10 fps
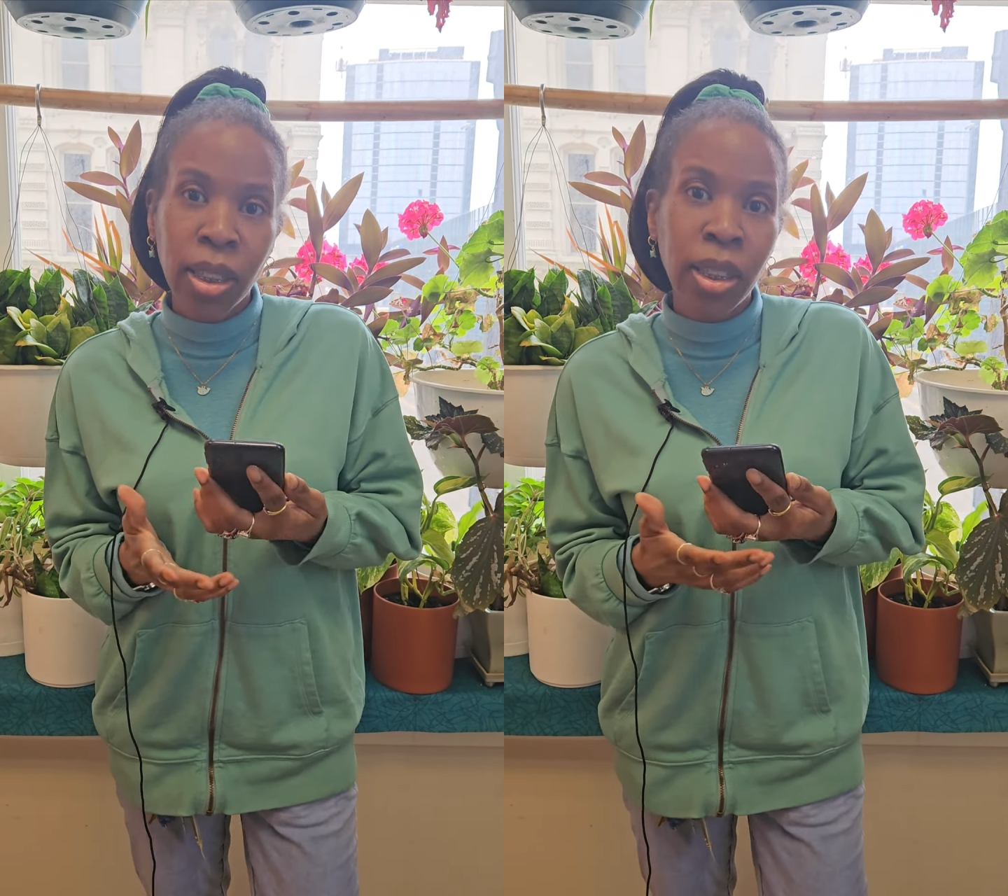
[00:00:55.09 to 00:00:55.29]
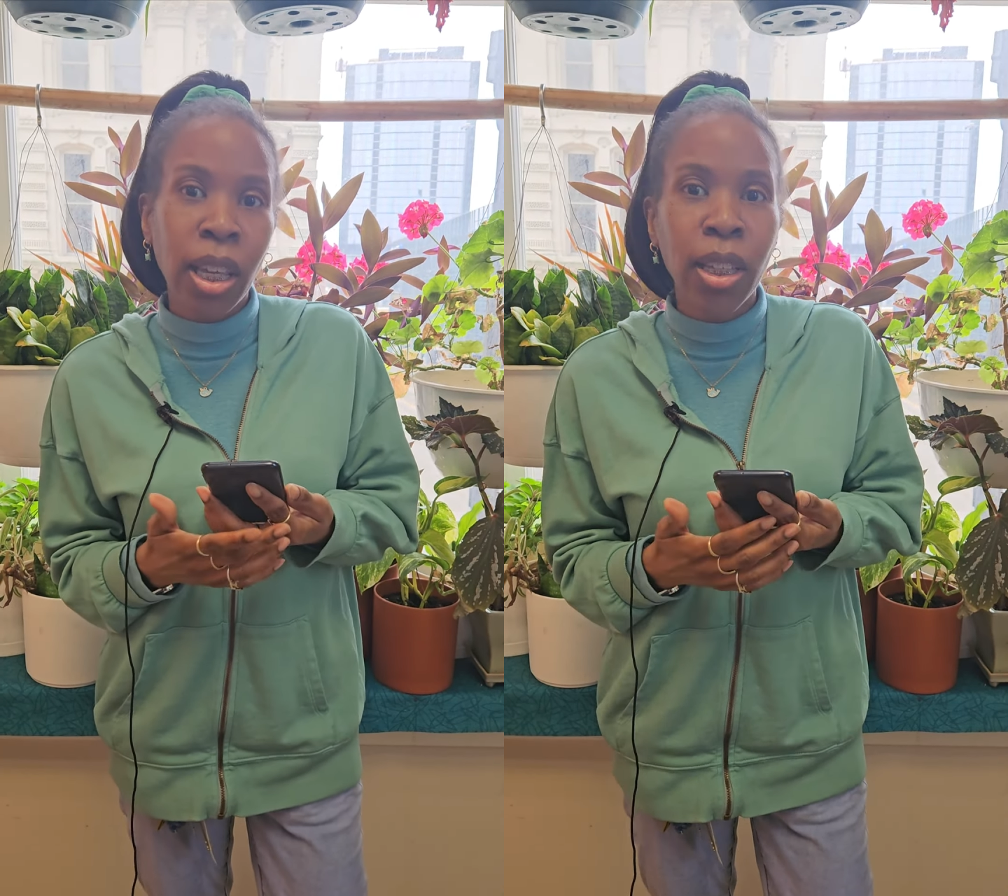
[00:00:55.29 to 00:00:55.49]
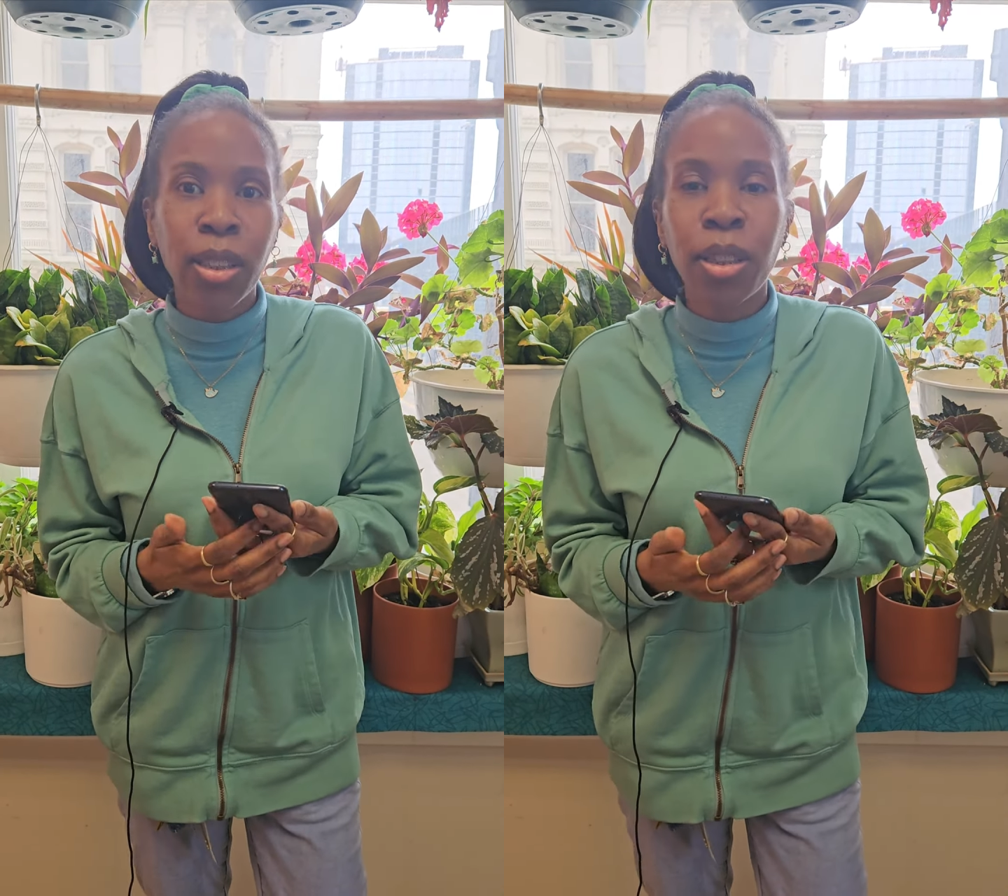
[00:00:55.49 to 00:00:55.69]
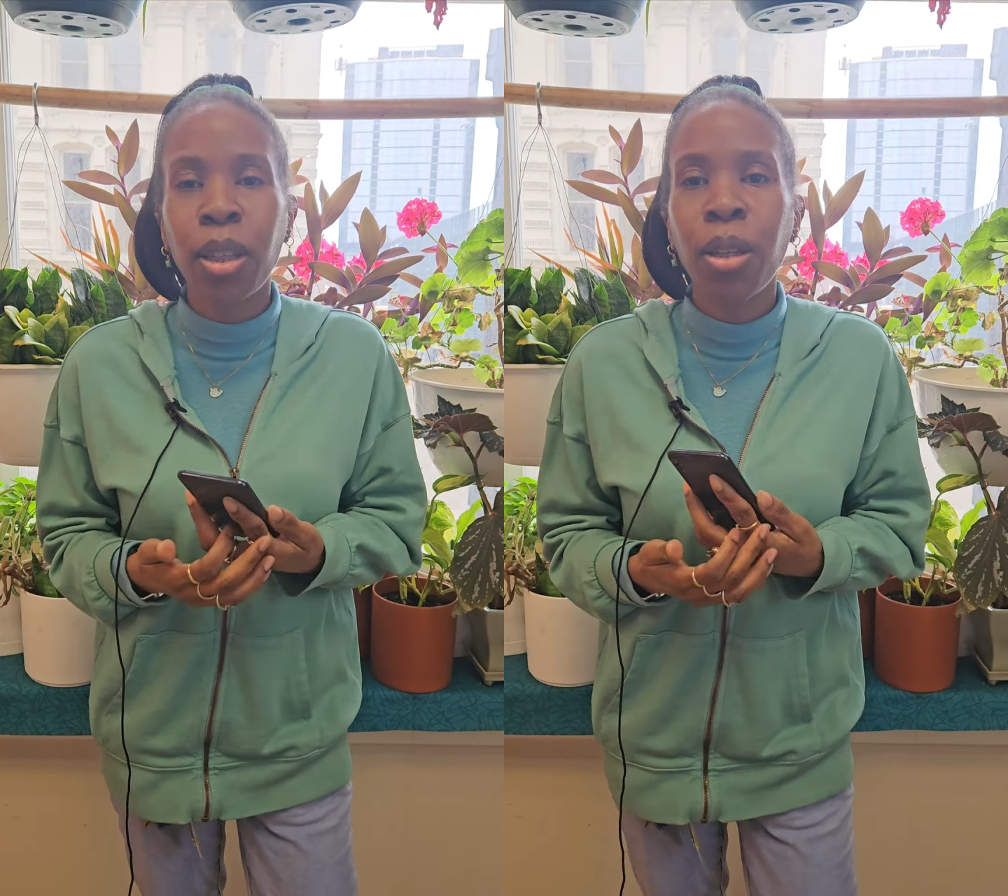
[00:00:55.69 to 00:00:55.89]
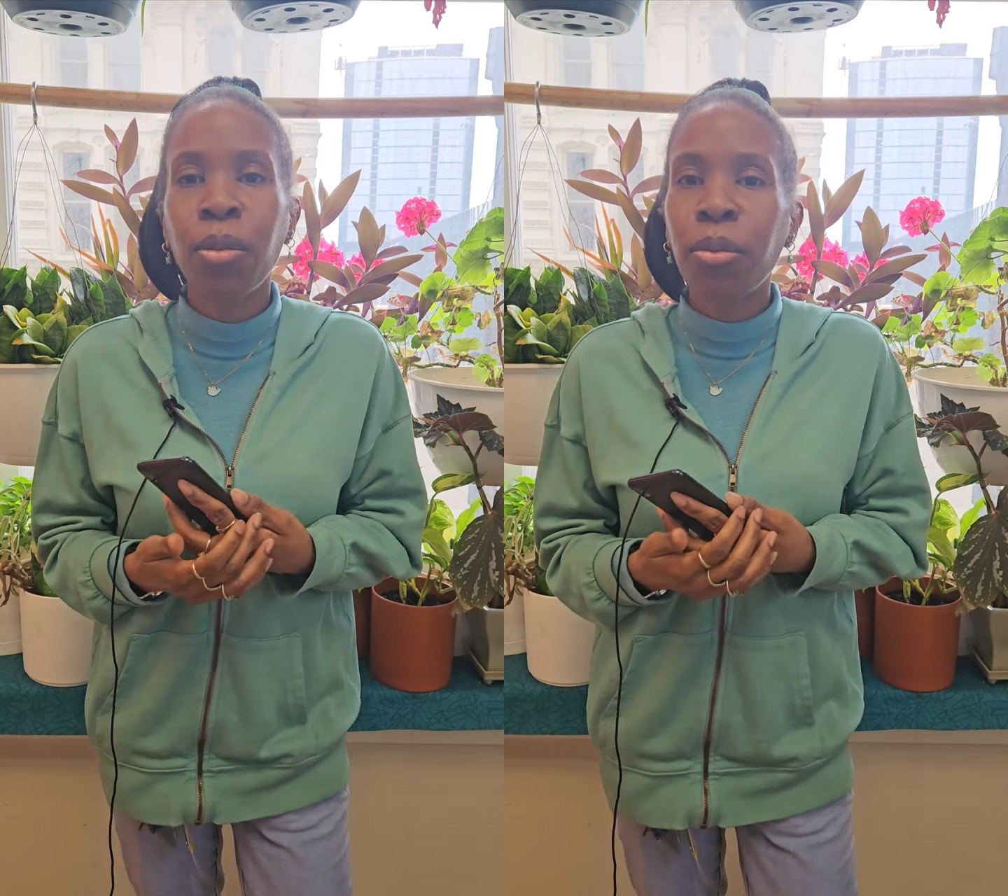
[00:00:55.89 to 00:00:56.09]
Yes,
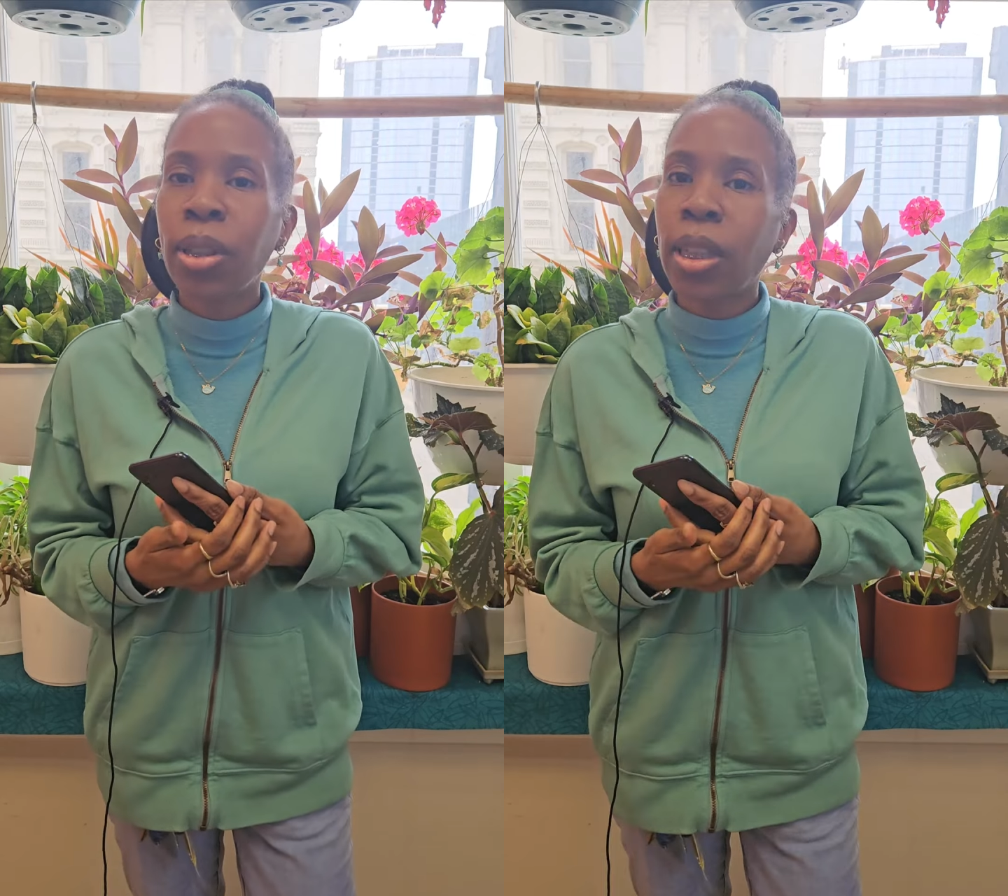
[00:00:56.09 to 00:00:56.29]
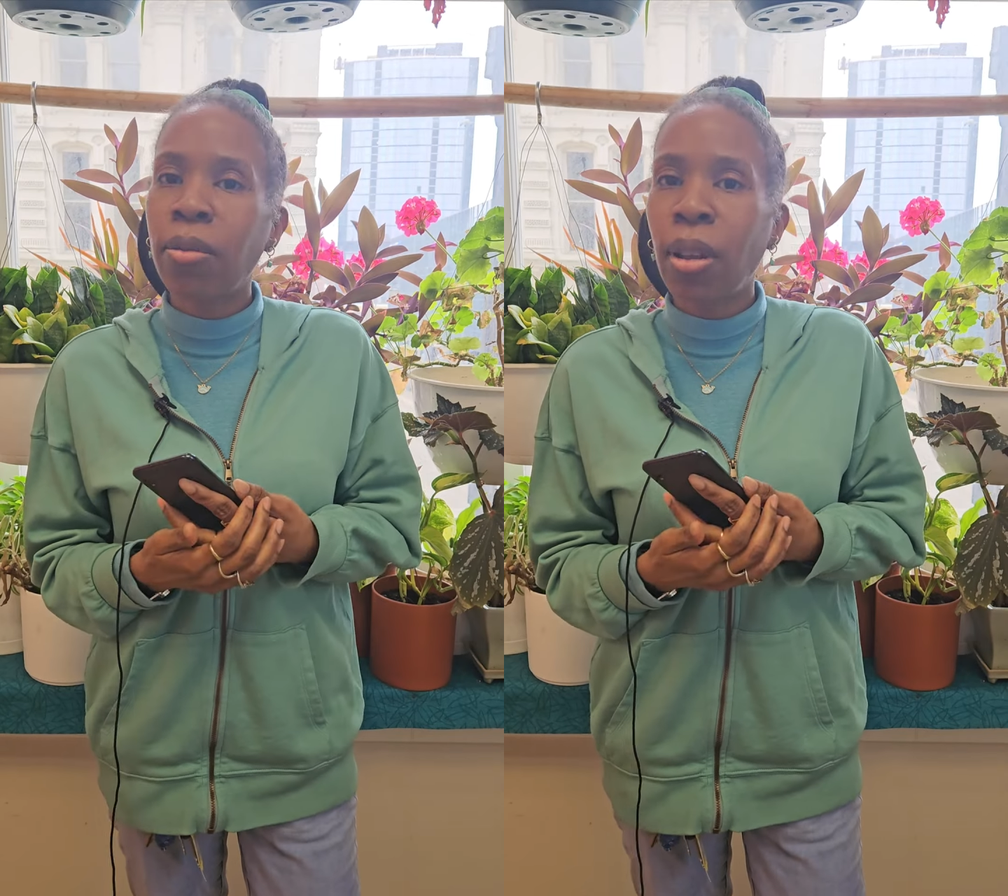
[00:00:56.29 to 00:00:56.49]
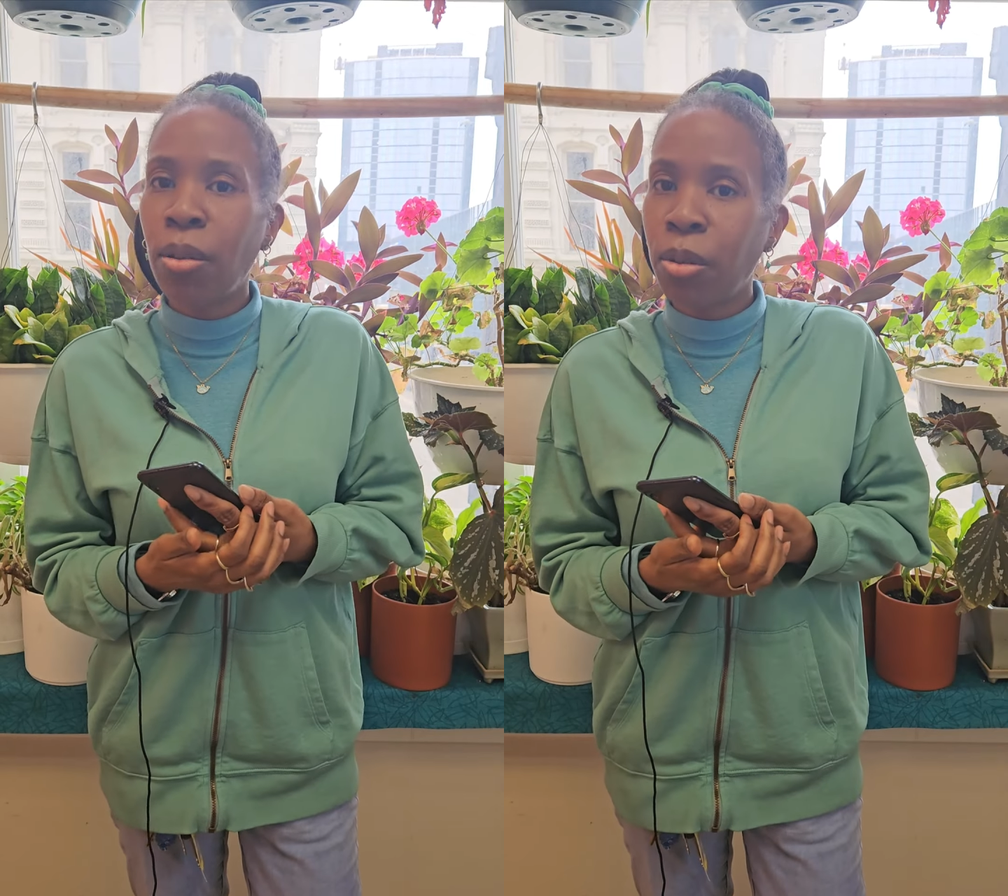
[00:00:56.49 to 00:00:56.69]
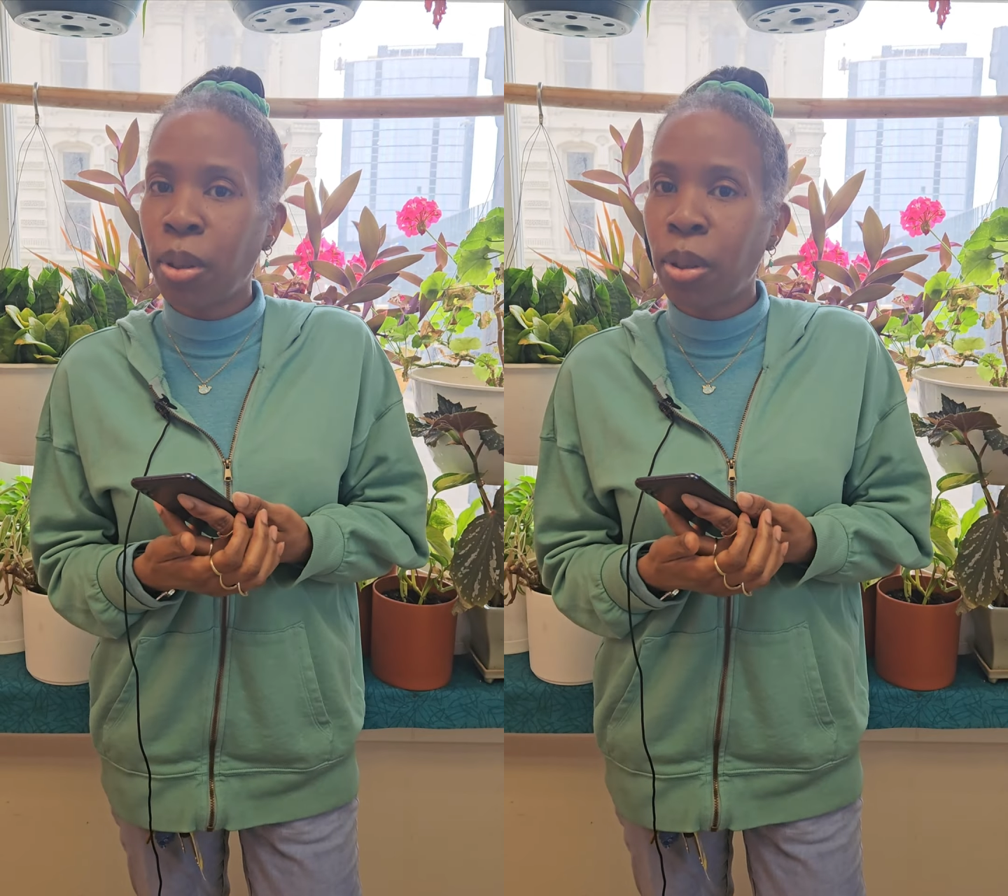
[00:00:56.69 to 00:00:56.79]
we give not what